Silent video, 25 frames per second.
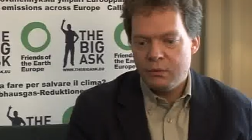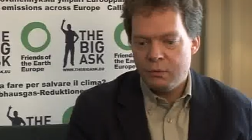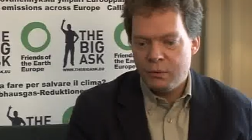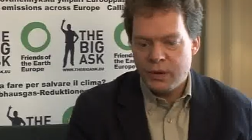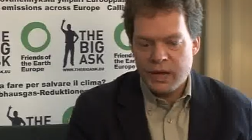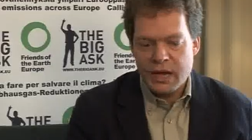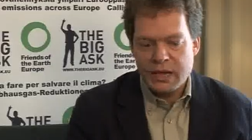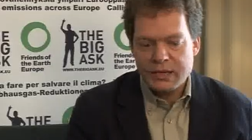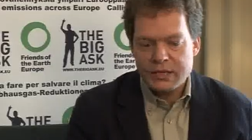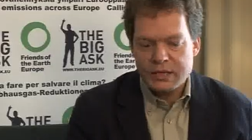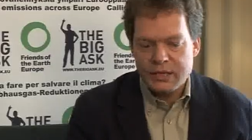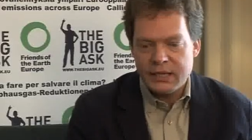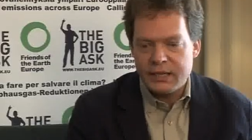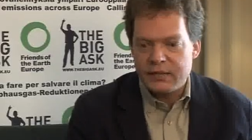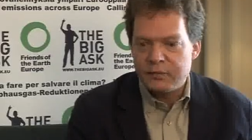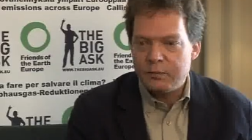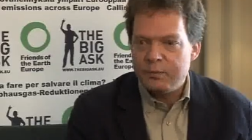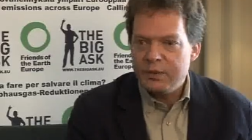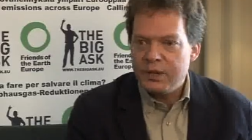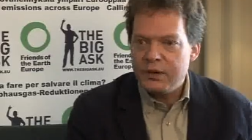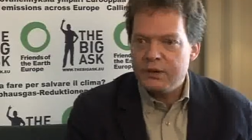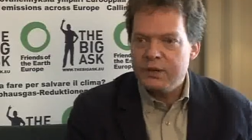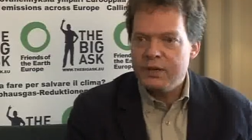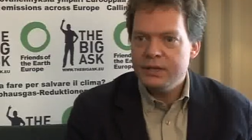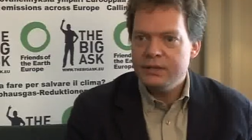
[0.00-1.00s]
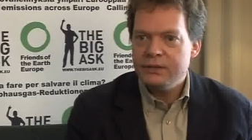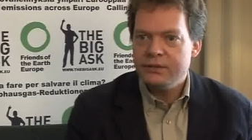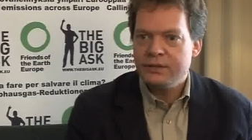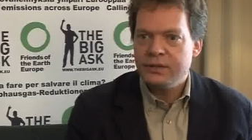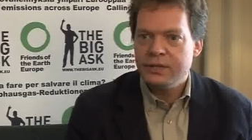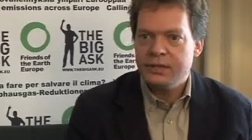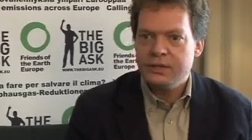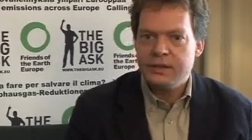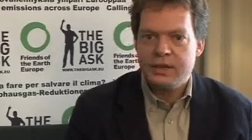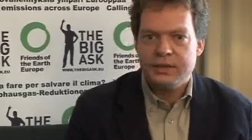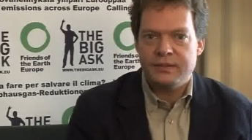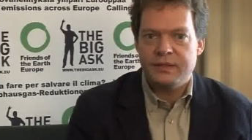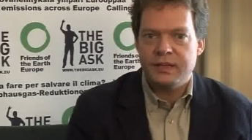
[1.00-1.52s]
We're actually
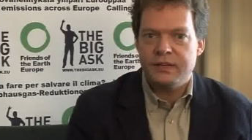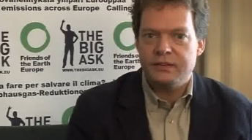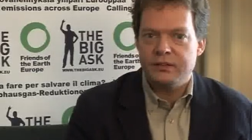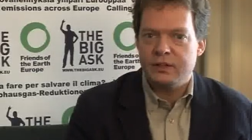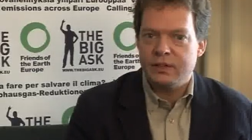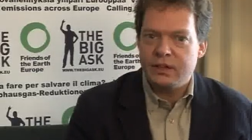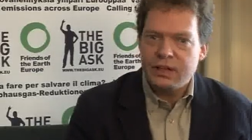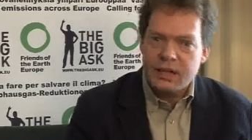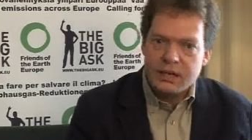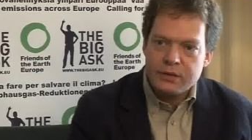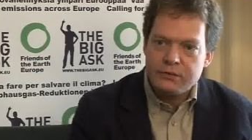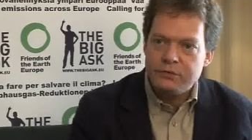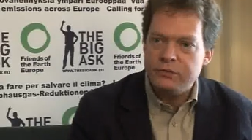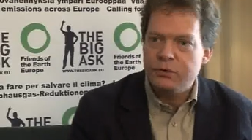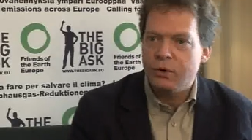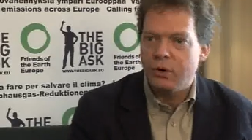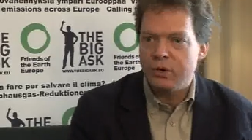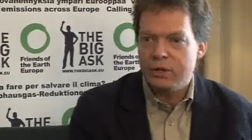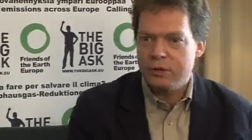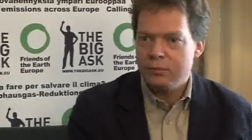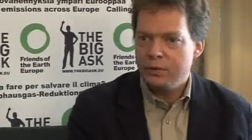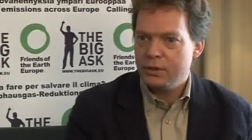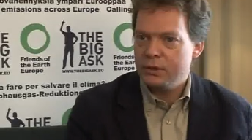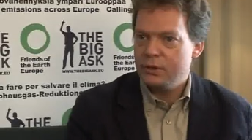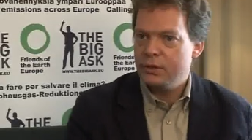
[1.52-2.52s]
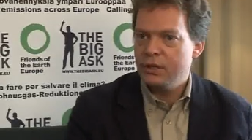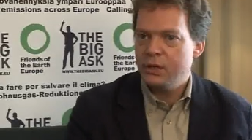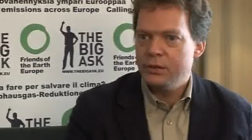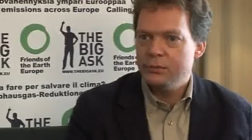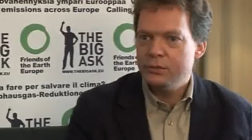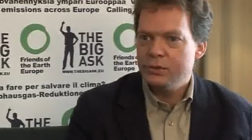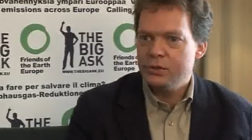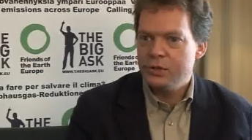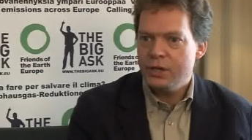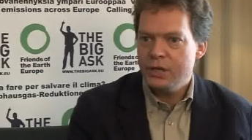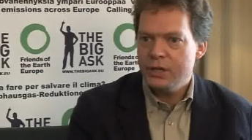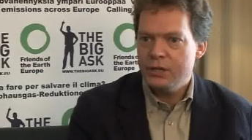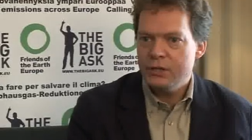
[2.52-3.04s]
experiencing that there's a lot of talk about
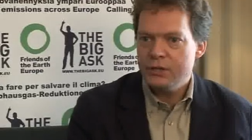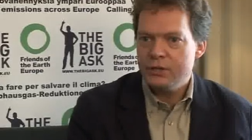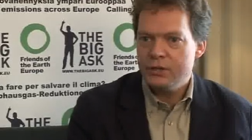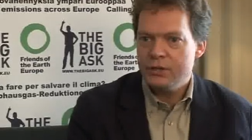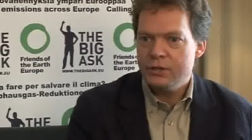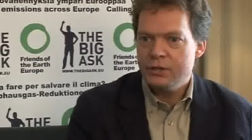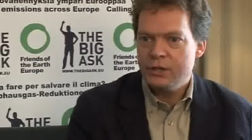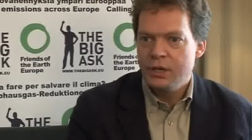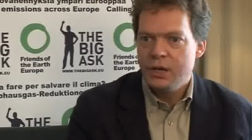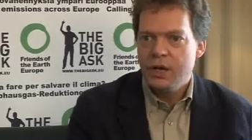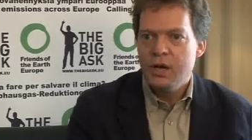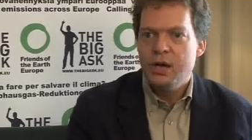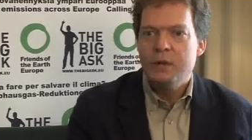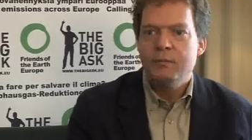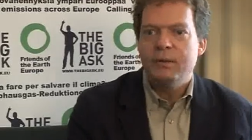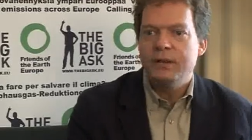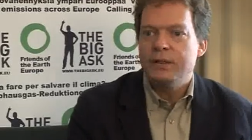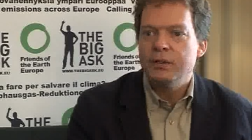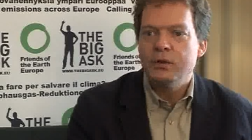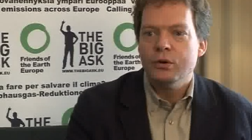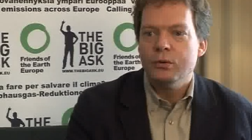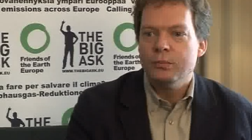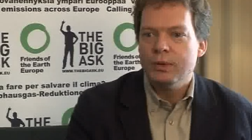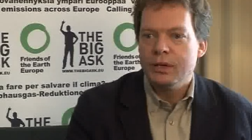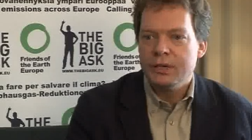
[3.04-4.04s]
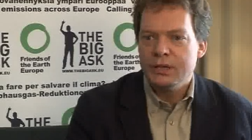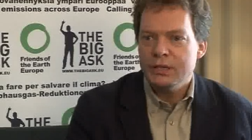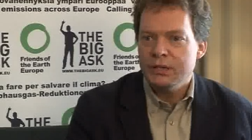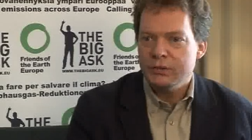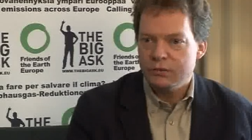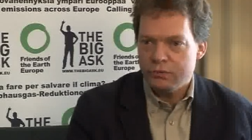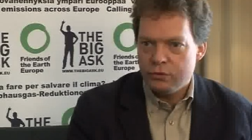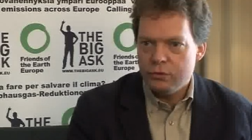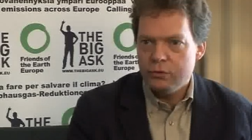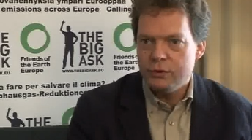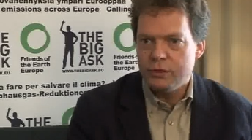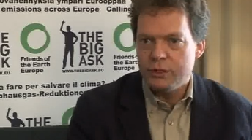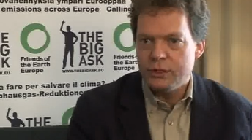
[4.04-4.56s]
climate change, but nobody is
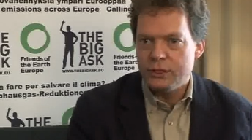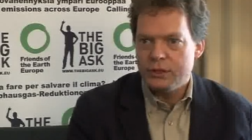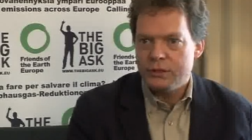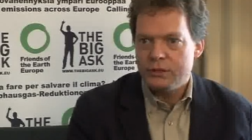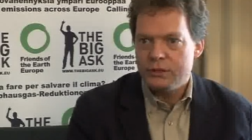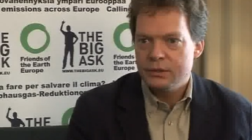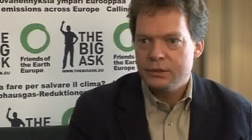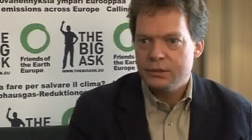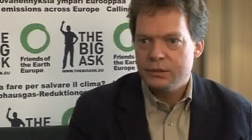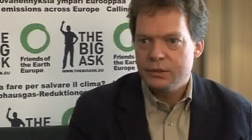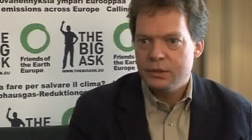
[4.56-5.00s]
doing it.